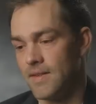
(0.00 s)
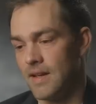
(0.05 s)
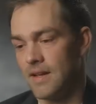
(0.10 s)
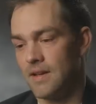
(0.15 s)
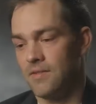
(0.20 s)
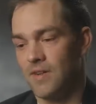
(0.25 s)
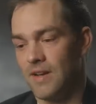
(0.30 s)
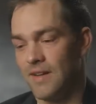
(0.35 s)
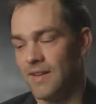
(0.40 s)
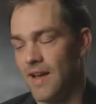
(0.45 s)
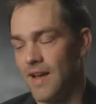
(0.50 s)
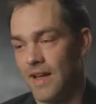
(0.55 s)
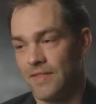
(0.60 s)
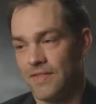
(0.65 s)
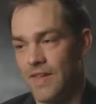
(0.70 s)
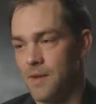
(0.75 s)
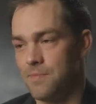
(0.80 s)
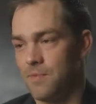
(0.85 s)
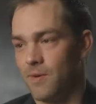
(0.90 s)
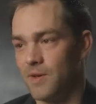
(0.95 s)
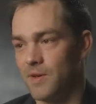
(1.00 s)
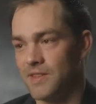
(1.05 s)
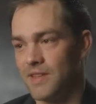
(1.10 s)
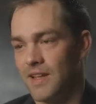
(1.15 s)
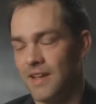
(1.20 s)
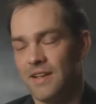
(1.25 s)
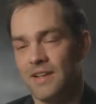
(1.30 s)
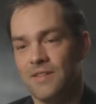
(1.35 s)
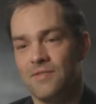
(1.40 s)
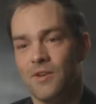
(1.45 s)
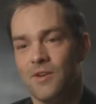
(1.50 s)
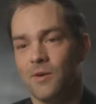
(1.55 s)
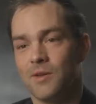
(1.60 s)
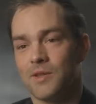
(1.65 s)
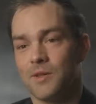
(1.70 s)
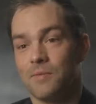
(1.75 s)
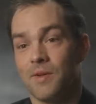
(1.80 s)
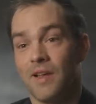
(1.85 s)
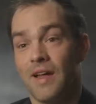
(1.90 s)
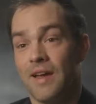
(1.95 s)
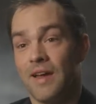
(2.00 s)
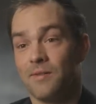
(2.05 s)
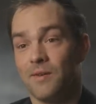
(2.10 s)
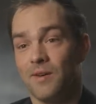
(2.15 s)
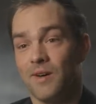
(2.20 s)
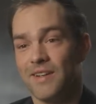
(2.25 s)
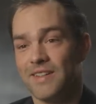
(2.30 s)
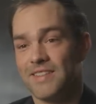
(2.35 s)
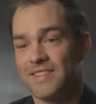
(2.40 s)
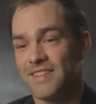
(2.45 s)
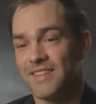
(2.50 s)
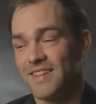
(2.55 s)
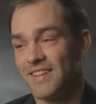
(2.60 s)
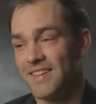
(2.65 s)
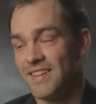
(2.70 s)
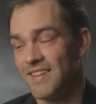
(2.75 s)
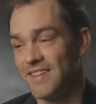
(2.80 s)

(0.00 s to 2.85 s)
Didn't even, at that point, they didn't even know what the plan was,